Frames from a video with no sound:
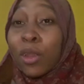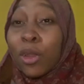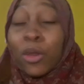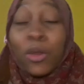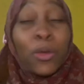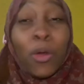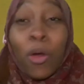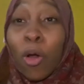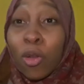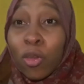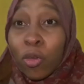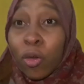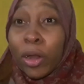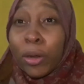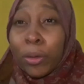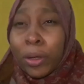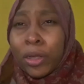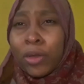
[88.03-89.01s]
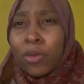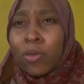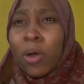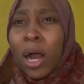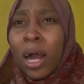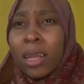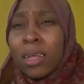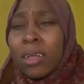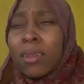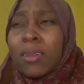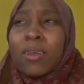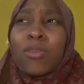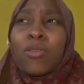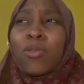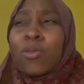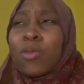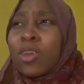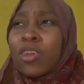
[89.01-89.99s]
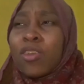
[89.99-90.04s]
you're also annoying to others.
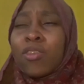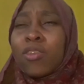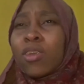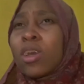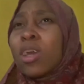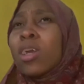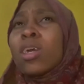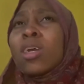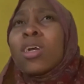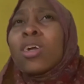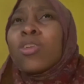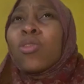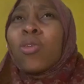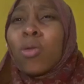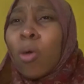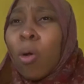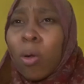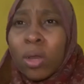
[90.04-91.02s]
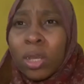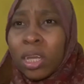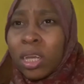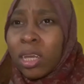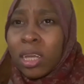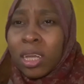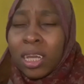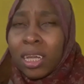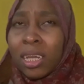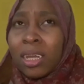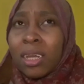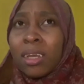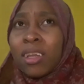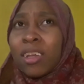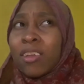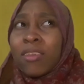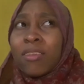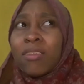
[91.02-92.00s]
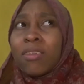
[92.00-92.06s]
So just don't hold it in,
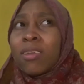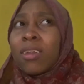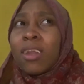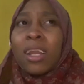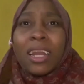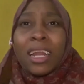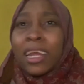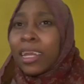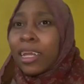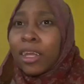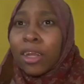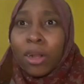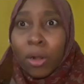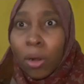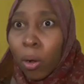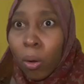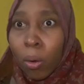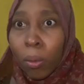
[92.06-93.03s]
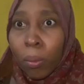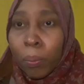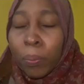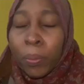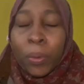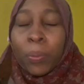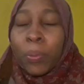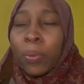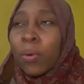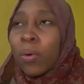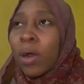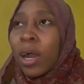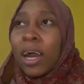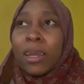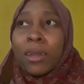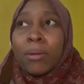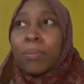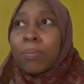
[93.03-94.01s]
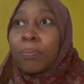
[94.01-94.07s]
just let it go. People
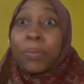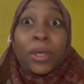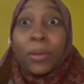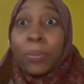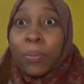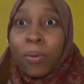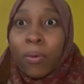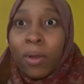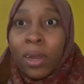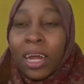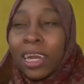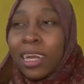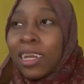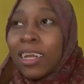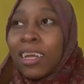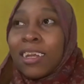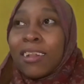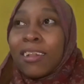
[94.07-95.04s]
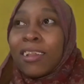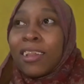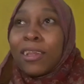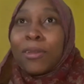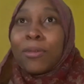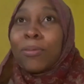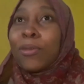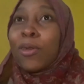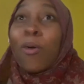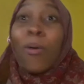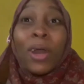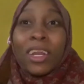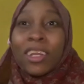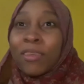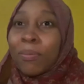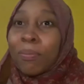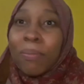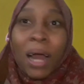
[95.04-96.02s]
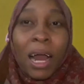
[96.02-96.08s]
are people, and no one
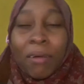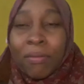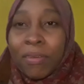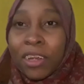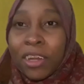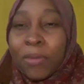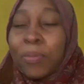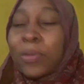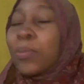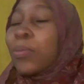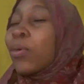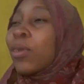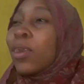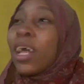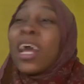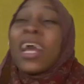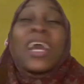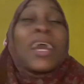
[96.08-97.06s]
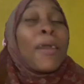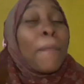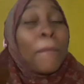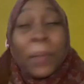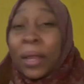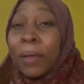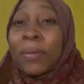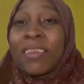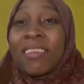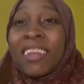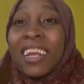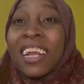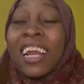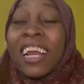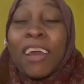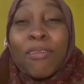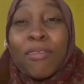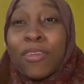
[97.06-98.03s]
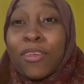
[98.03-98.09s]
is perfect. People make mistake
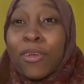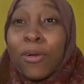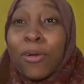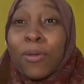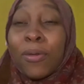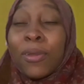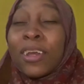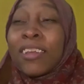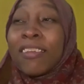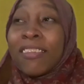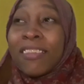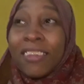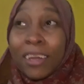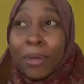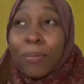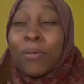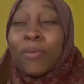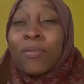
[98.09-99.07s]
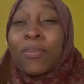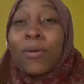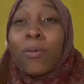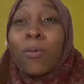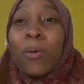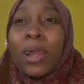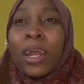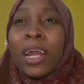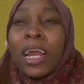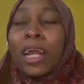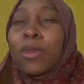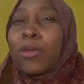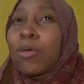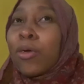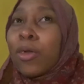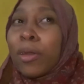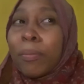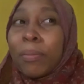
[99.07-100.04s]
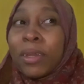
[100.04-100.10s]
every single step of the way, and you're
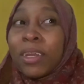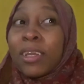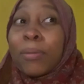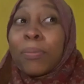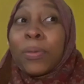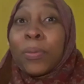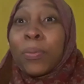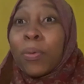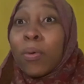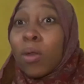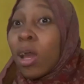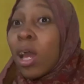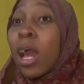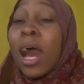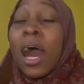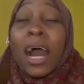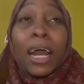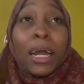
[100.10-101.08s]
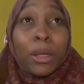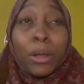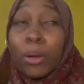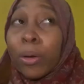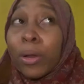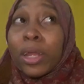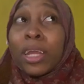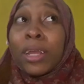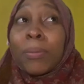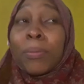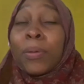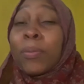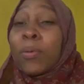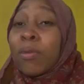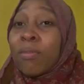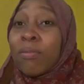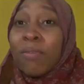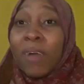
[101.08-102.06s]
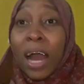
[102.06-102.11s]
gonna meet people annoying,
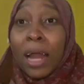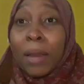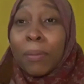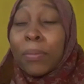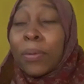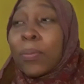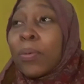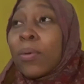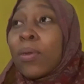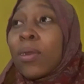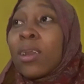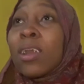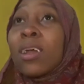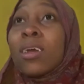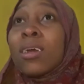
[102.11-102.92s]
people fun, people